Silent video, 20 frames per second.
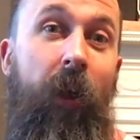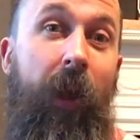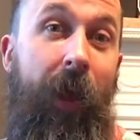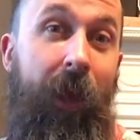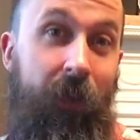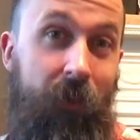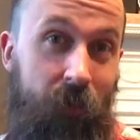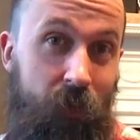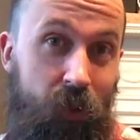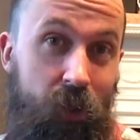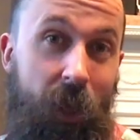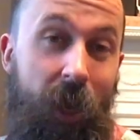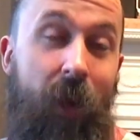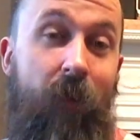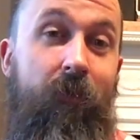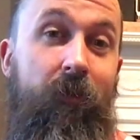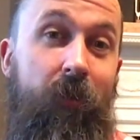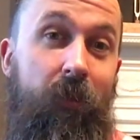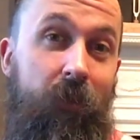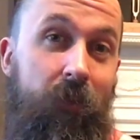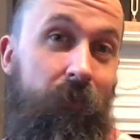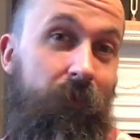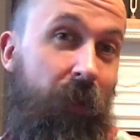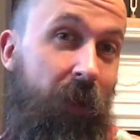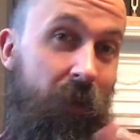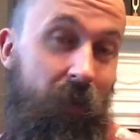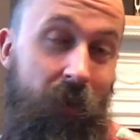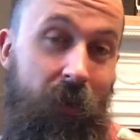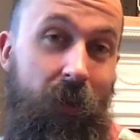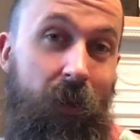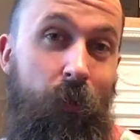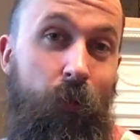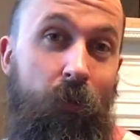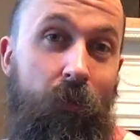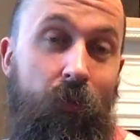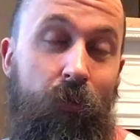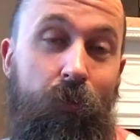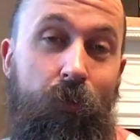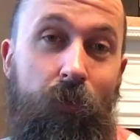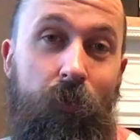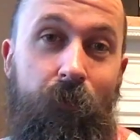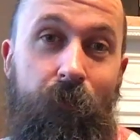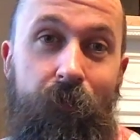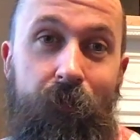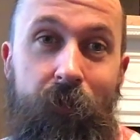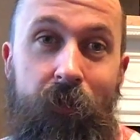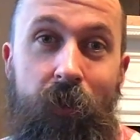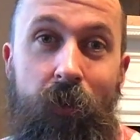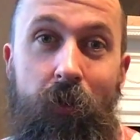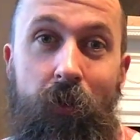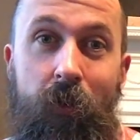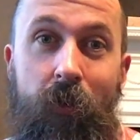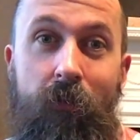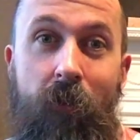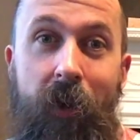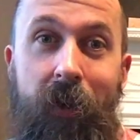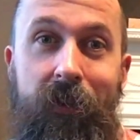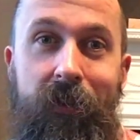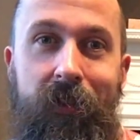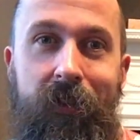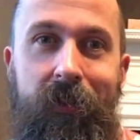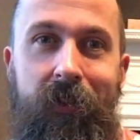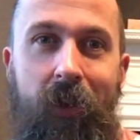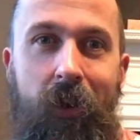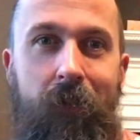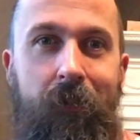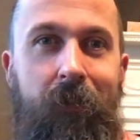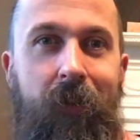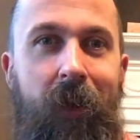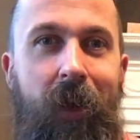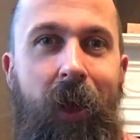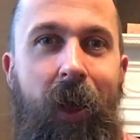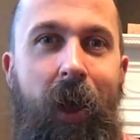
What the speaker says: and Jared and I were all doing crazy stuff.